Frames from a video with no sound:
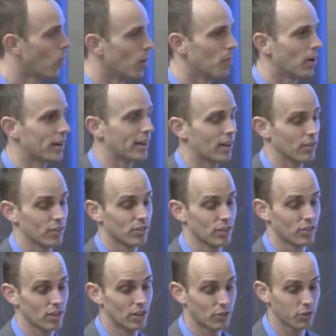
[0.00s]
want money out of this.
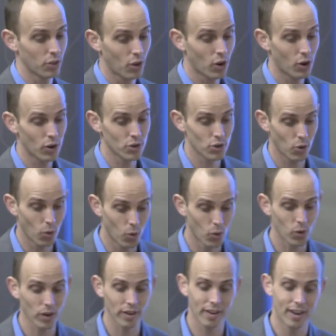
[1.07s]
It's, it's large,
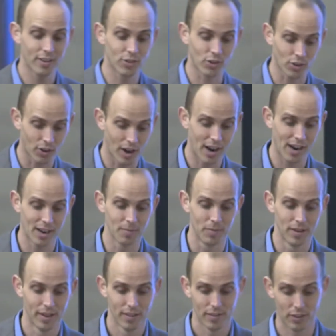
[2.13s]
organized crime
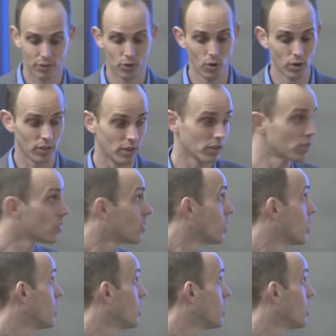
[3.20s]
that's doing this.